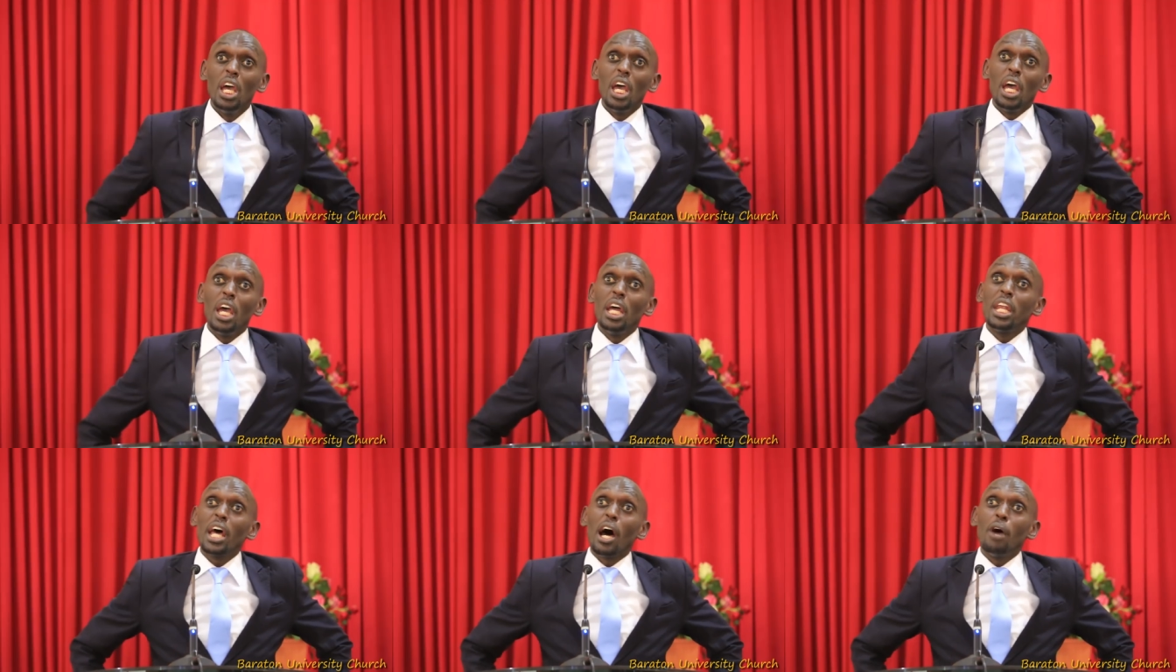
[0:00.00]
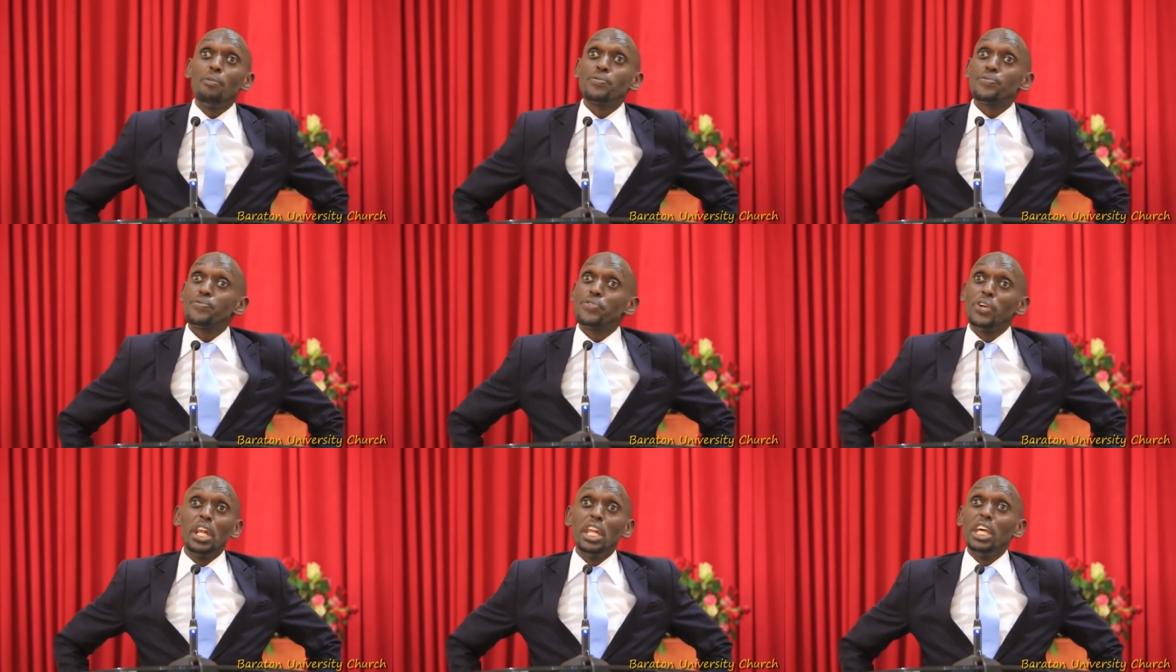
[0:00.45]
and I'm
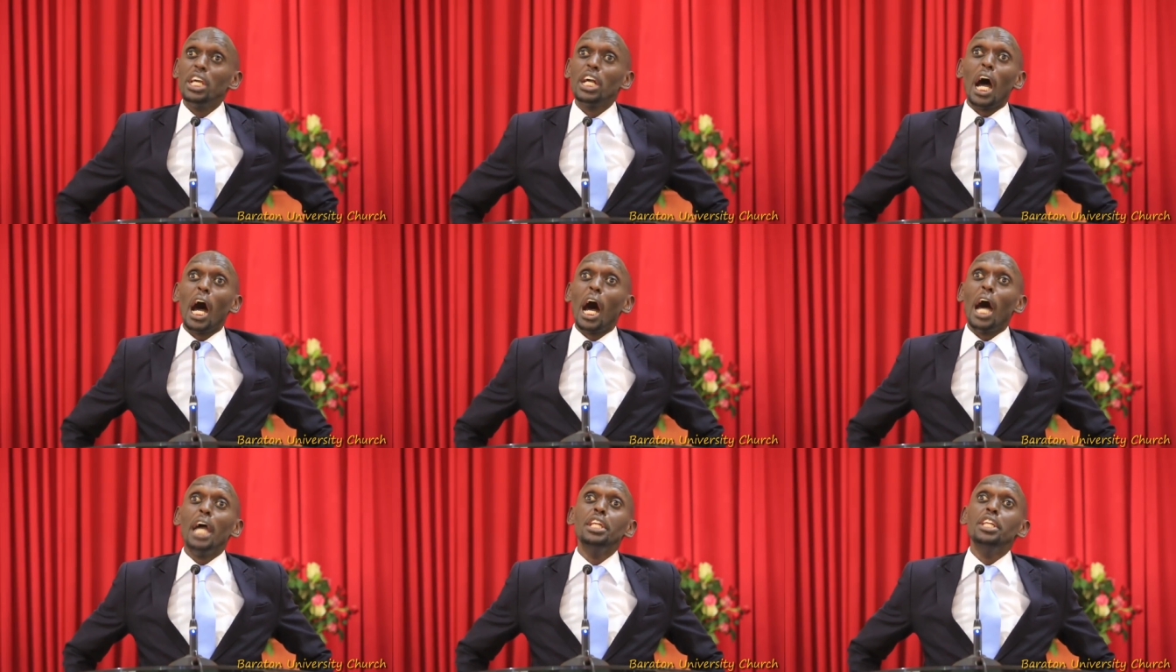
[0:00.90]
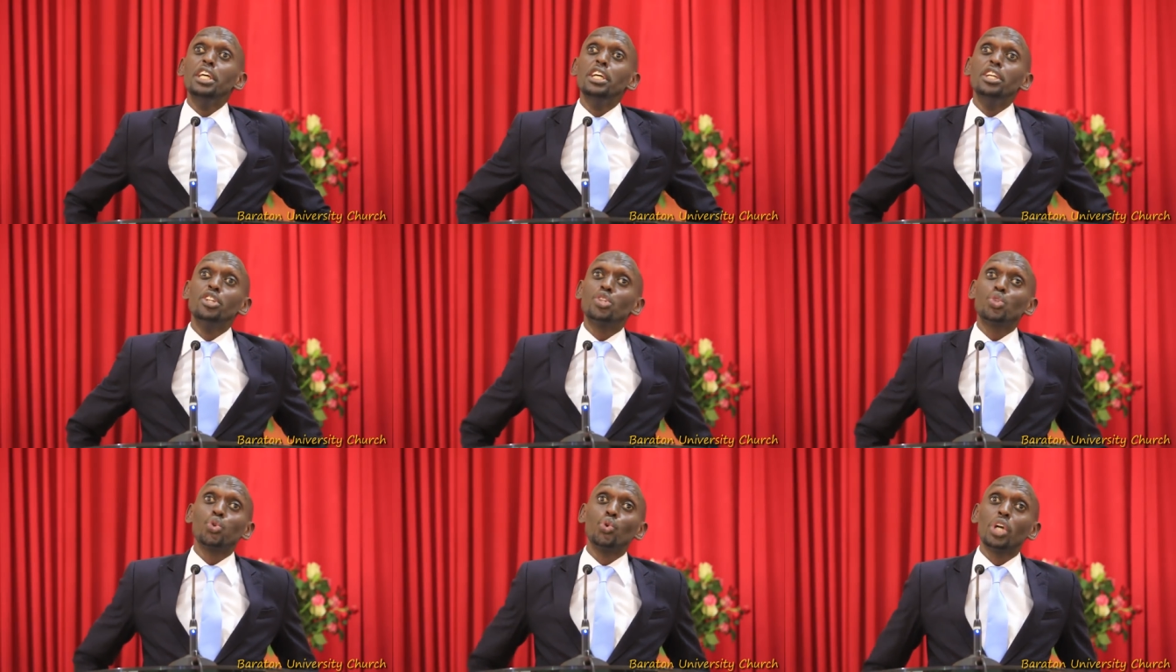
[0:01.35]
feeling I
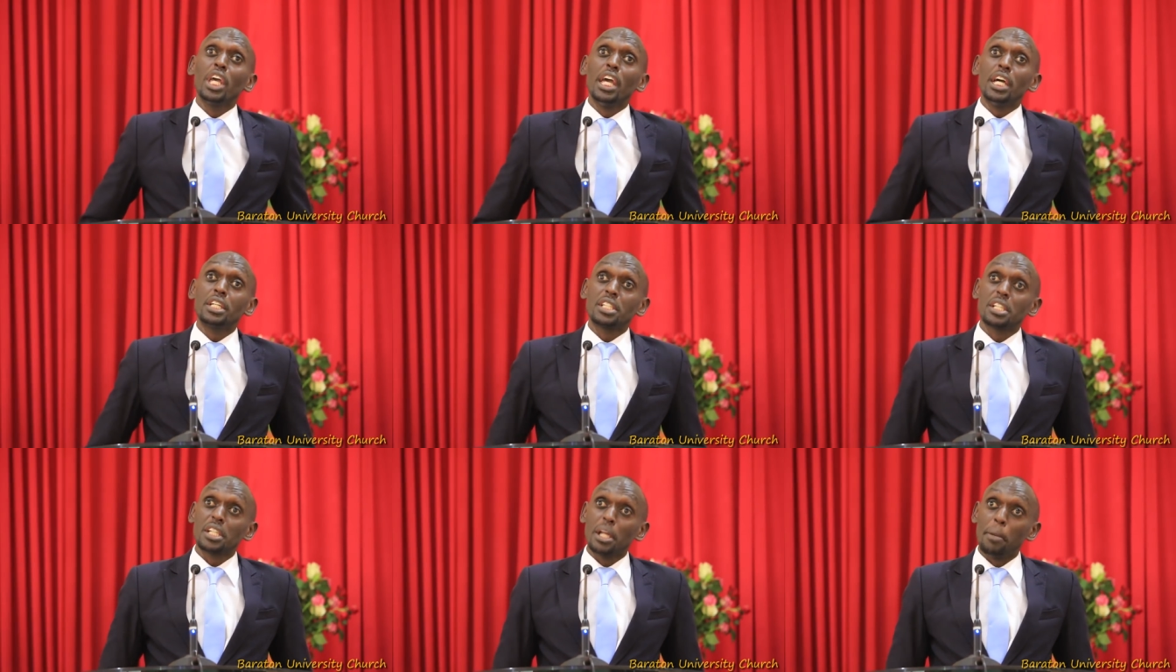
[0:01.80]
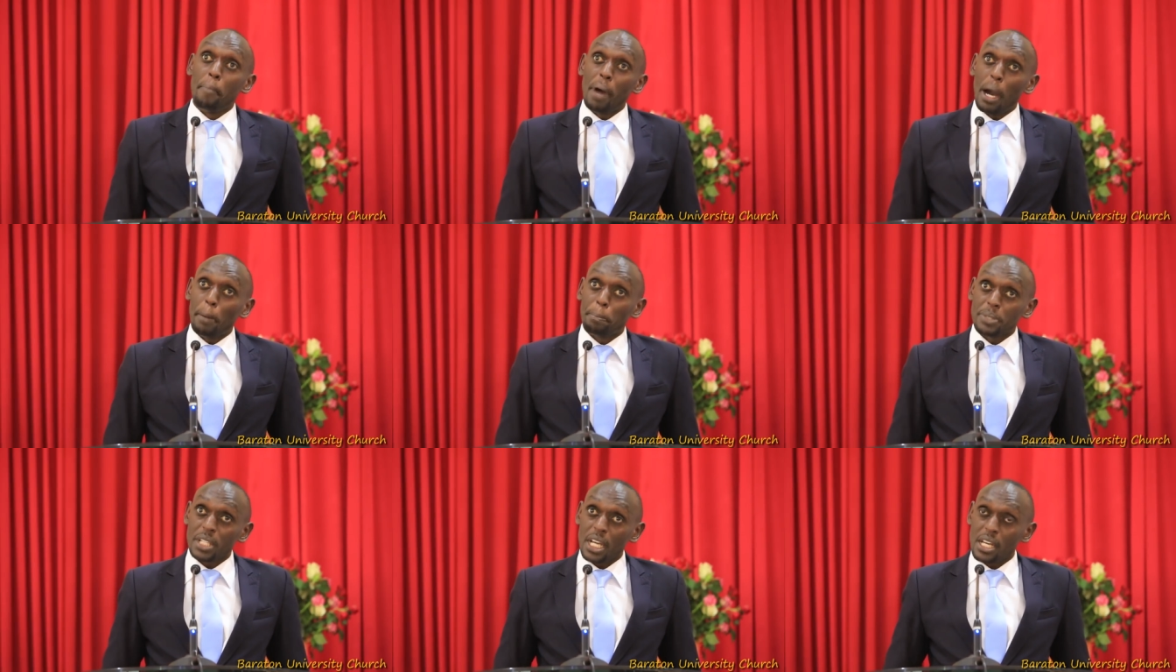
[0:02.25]
need to get
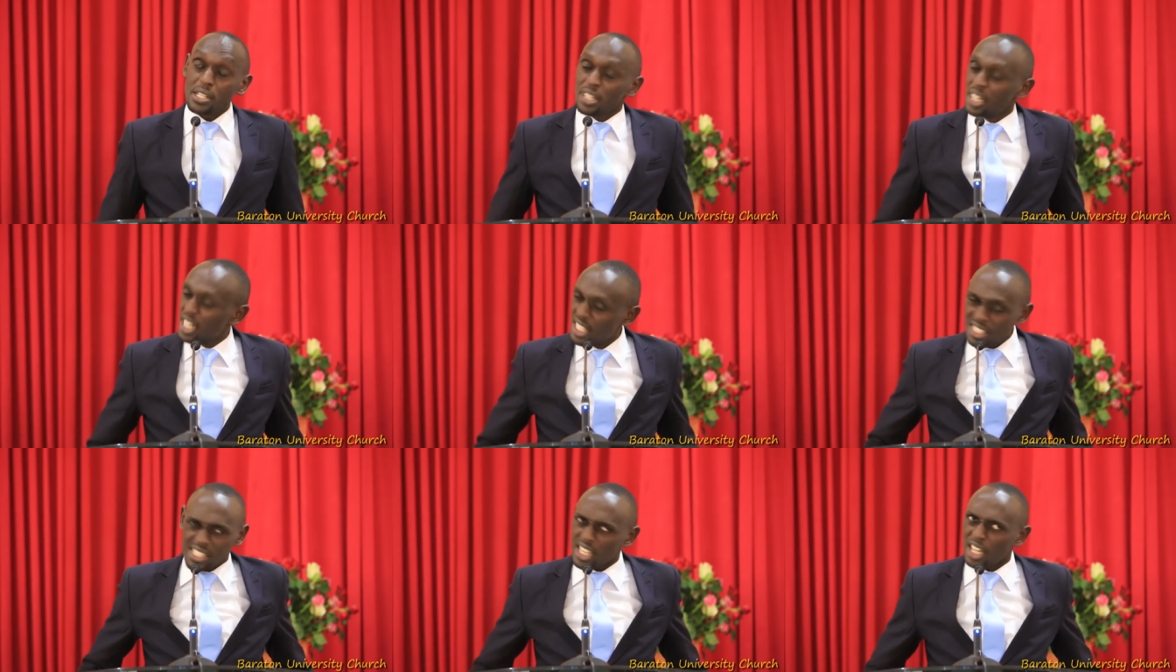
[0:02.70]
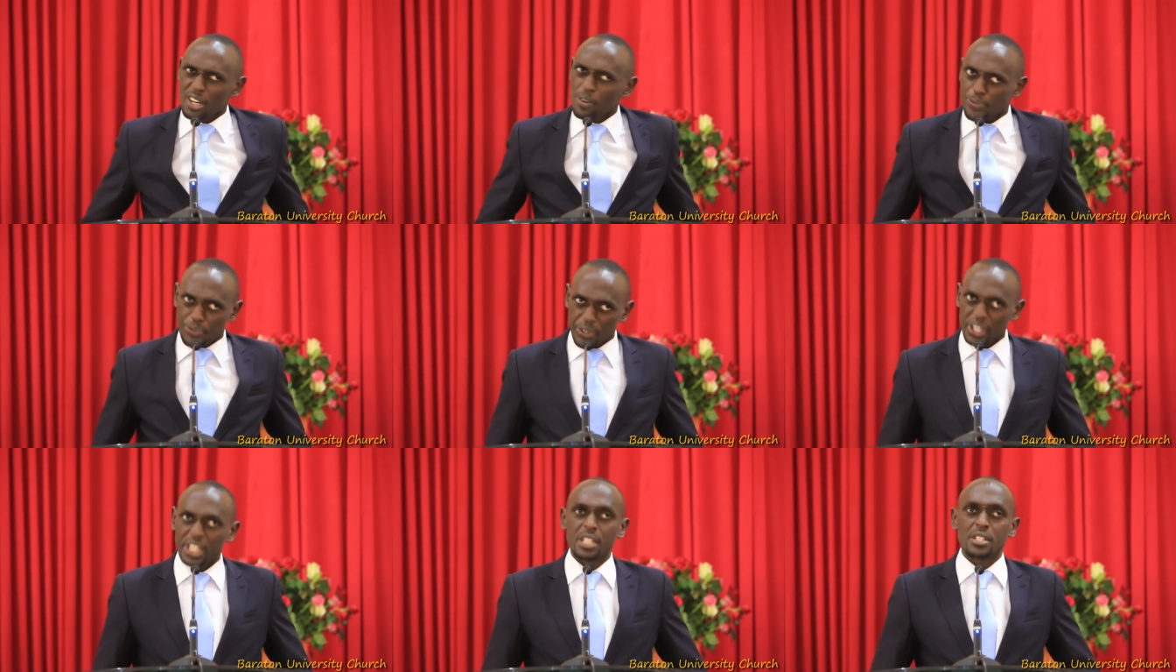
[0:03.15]
rebaptized. Listen,
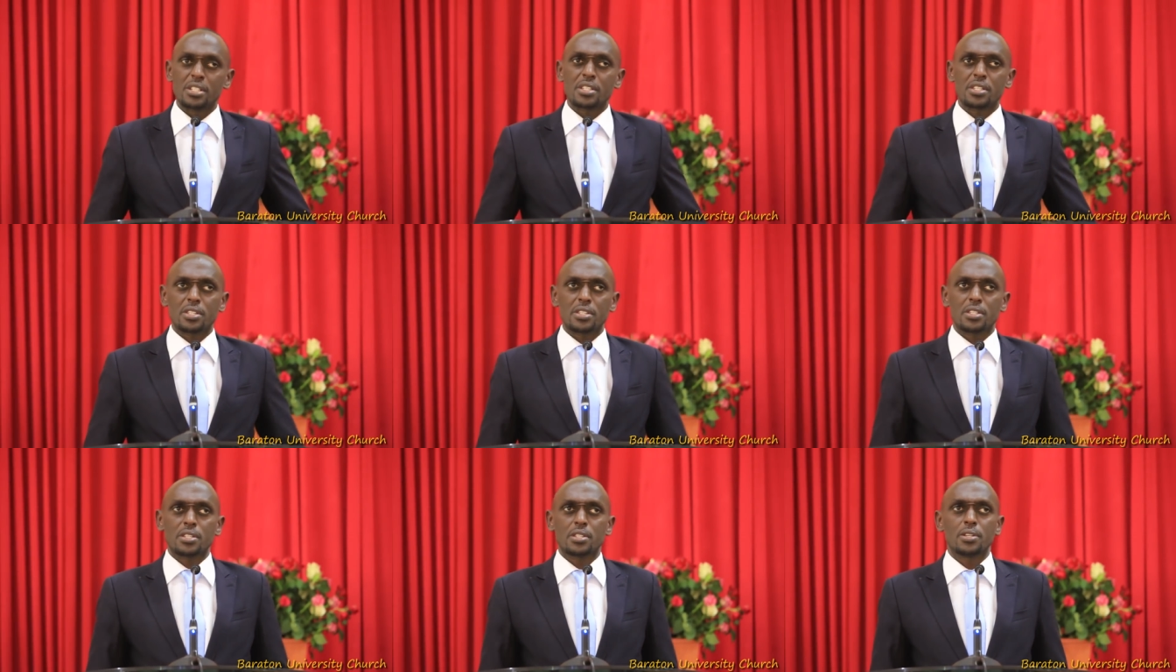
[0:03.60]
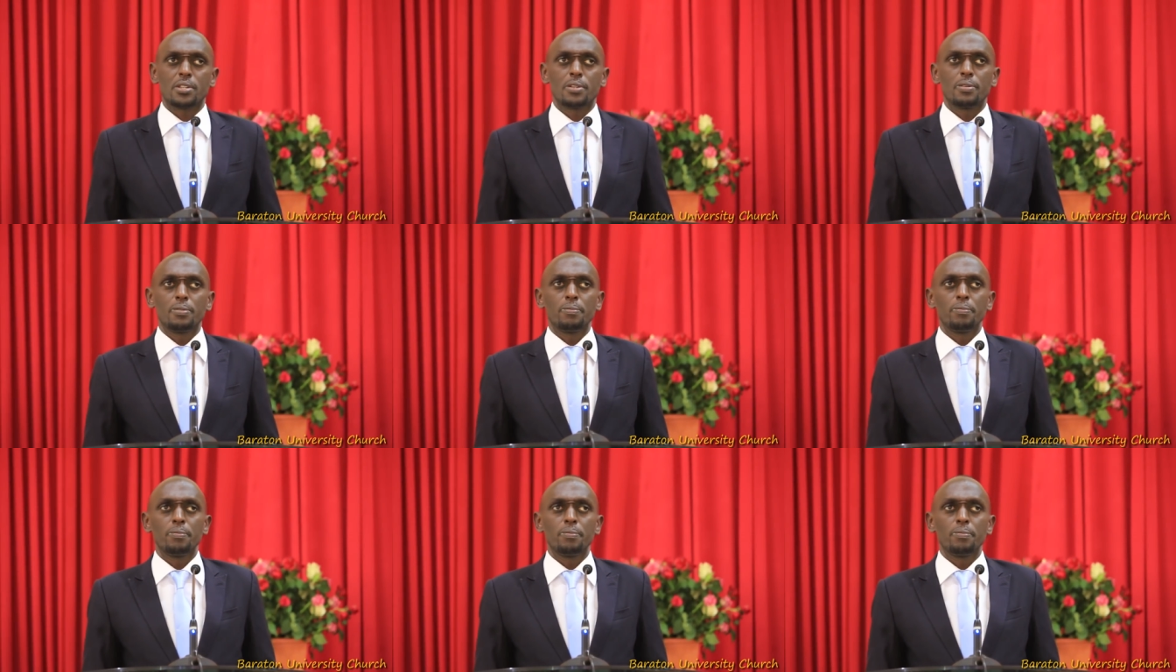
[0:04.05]
friends.